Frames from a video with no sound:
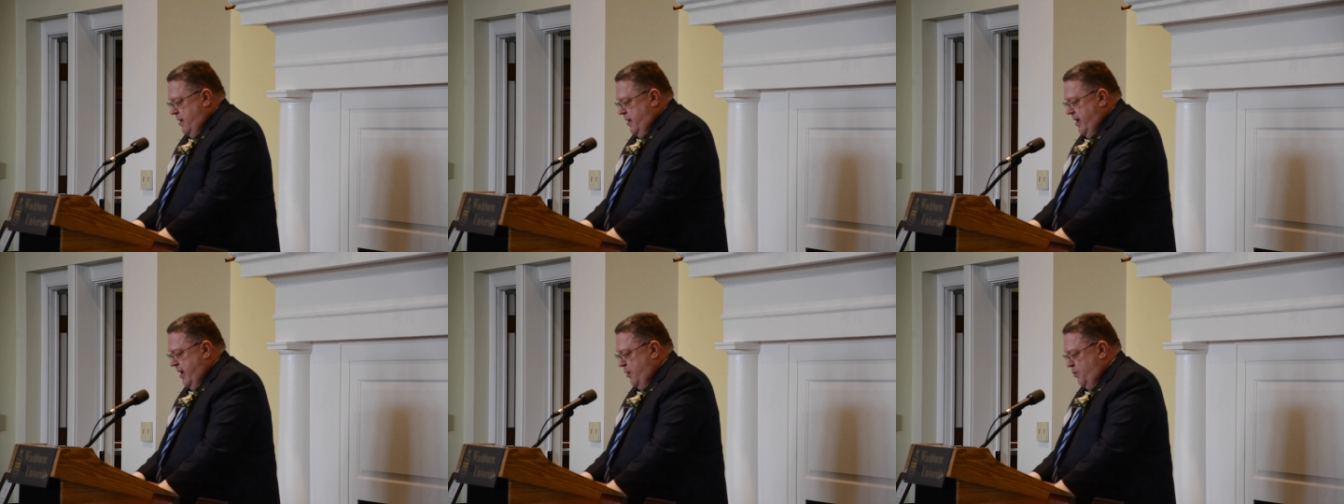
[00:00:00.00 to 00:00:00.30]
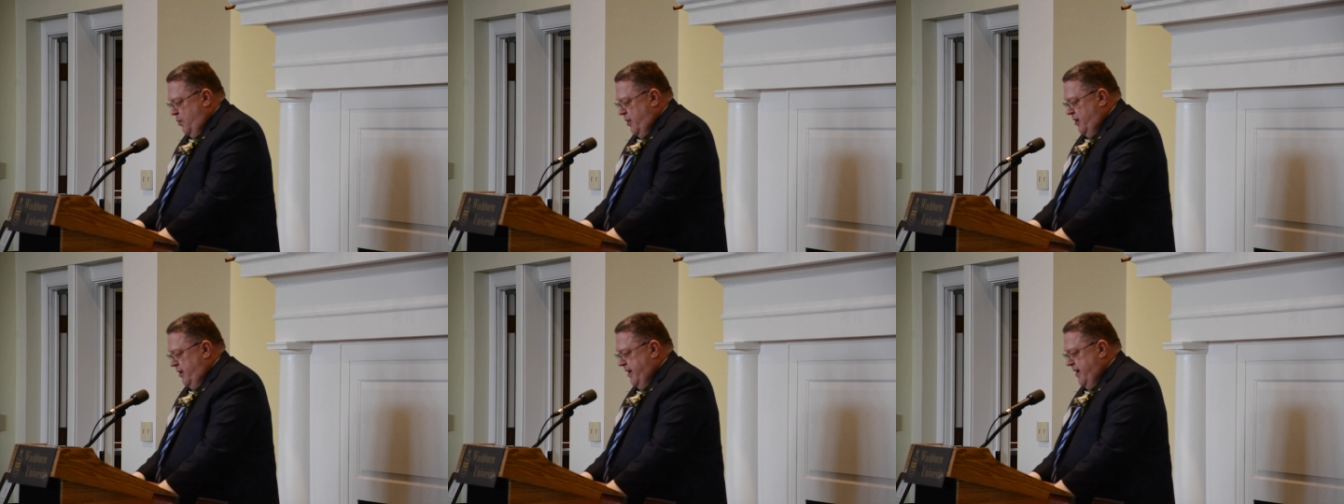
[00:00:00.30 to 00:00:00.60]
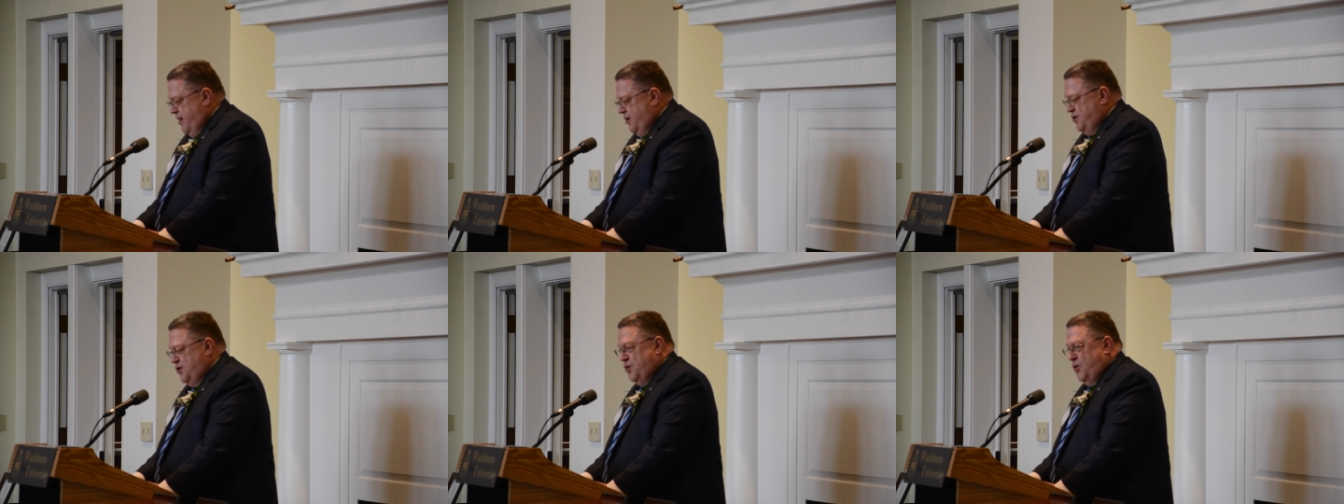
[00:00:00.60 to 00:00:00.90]
He
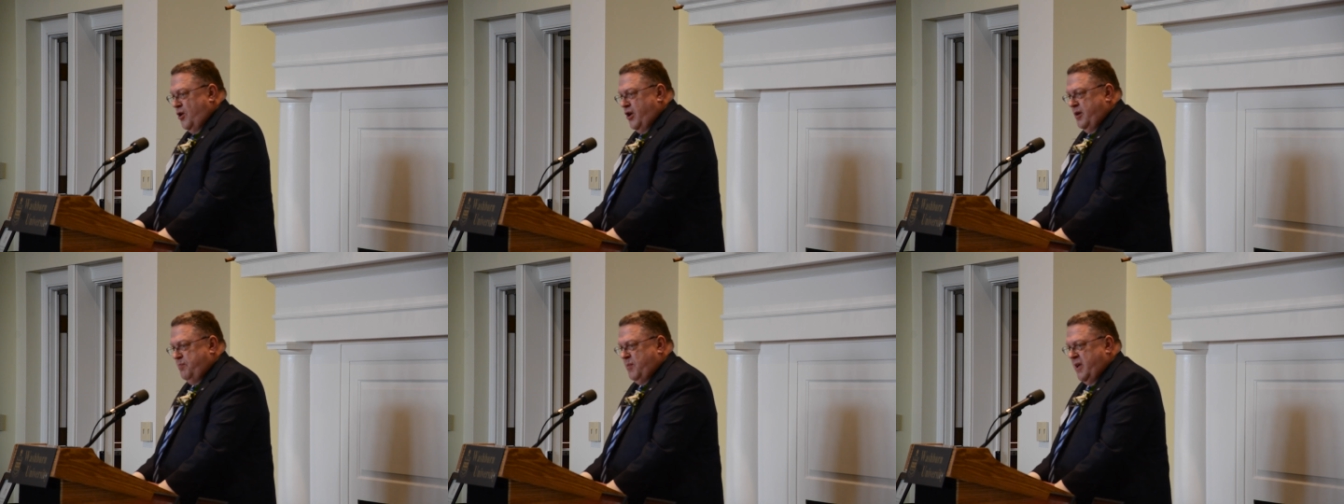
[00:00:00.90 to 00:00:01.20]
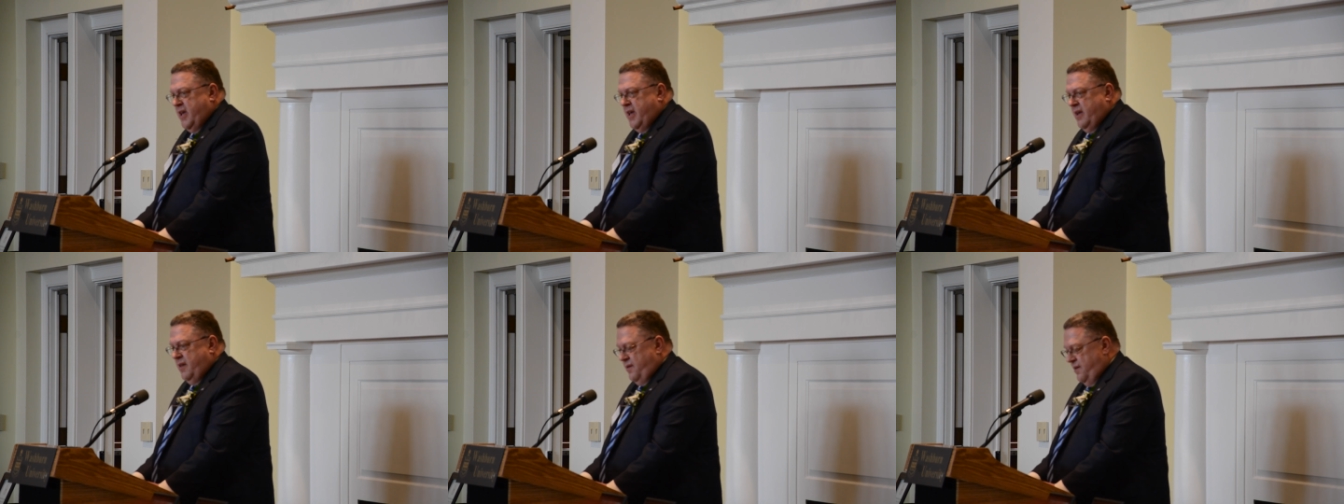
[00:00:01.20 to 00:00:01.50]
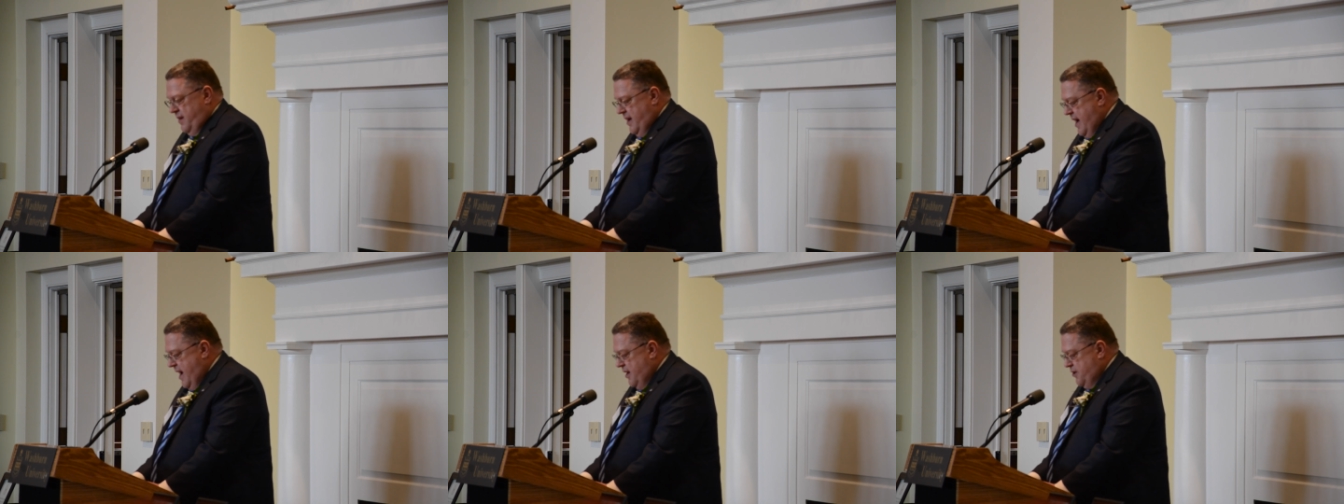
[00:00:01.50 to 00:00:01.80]
really enjoyed being
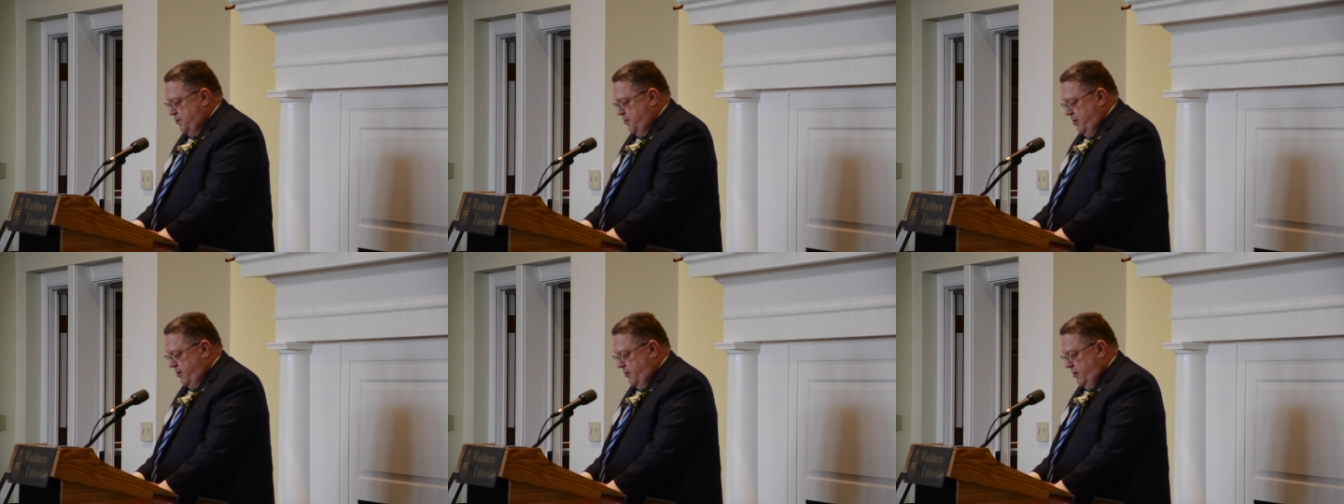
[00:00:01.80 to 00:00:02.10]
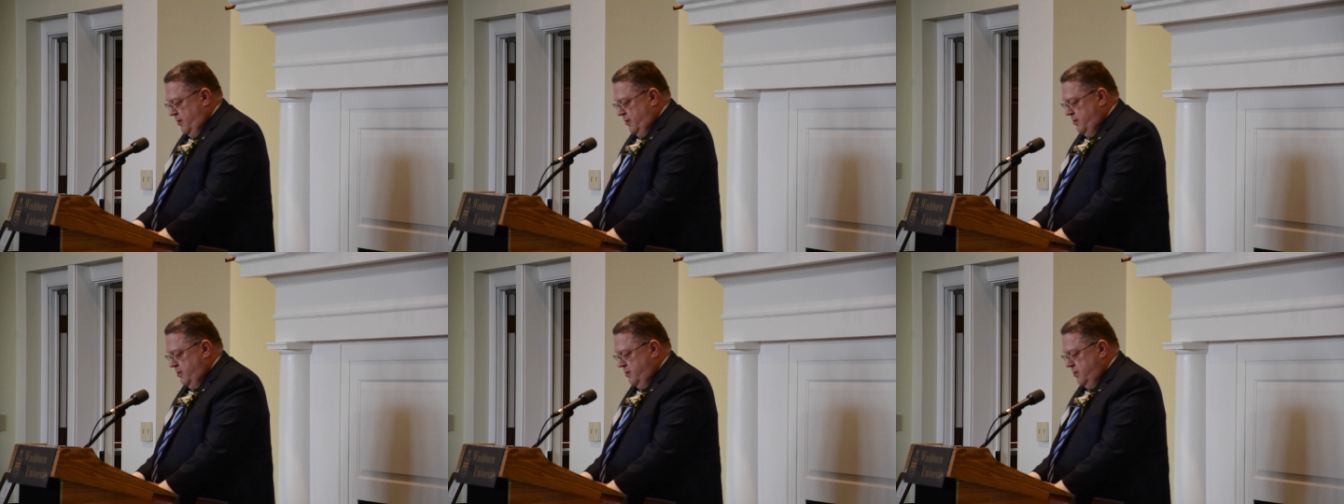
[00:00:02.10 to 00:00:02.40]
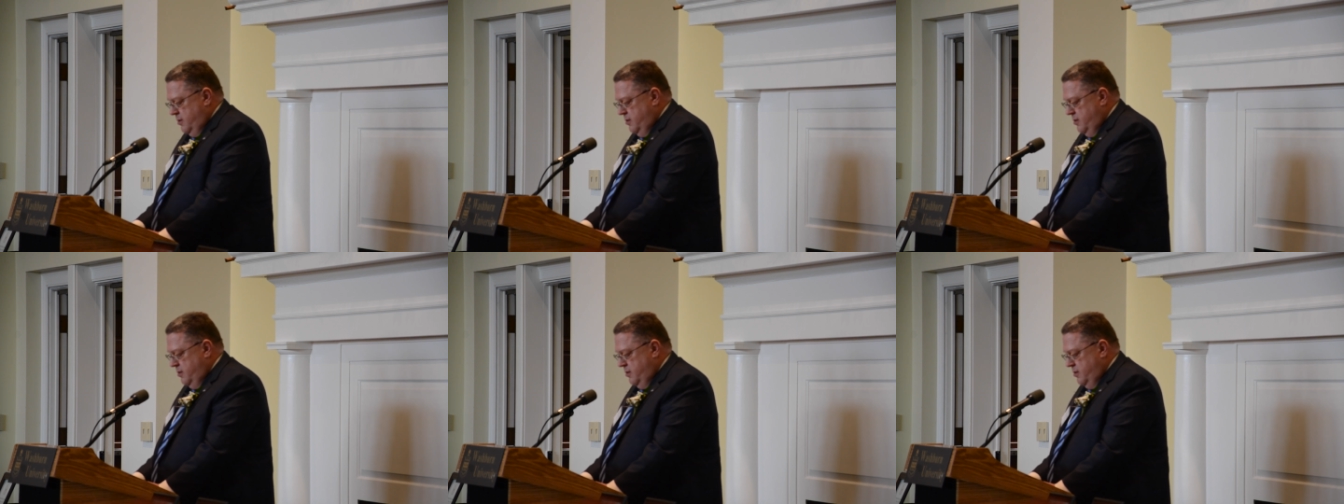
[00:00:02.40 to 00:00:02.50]
theatrical.